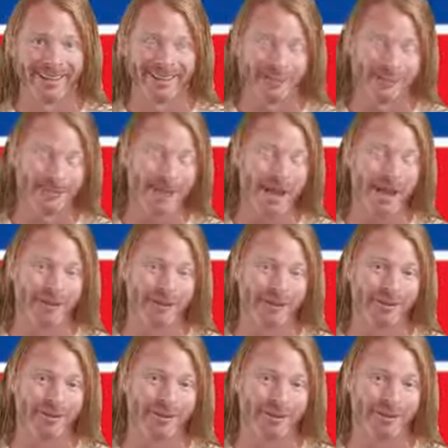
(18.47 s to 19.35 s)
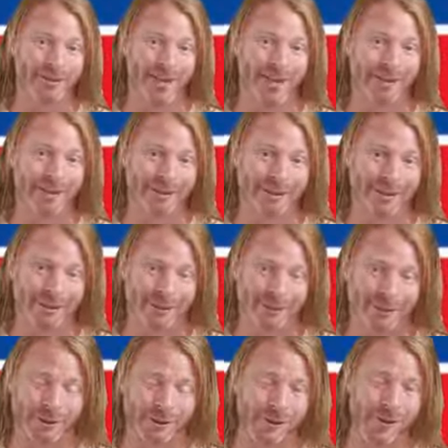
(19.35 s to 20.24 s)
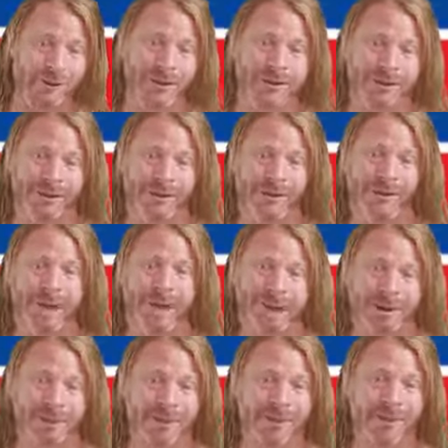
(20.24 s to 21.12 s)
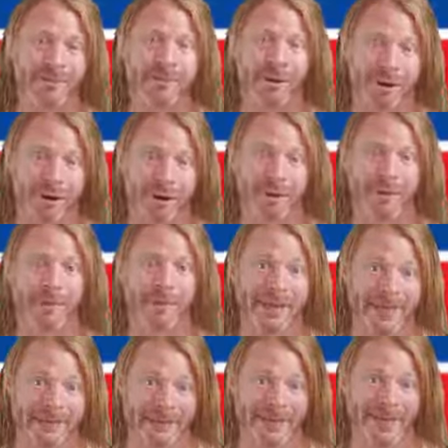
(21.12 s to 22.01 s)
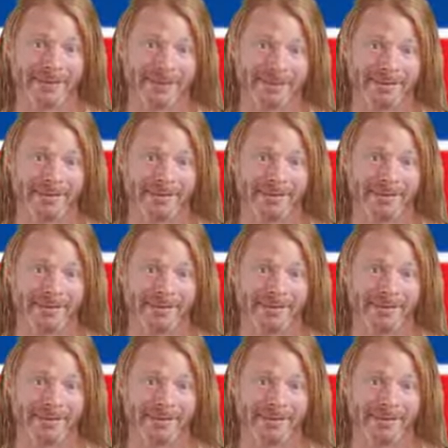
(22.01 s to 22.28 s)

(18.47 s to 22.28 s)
So pay close attention so you can learn how to be more obedient.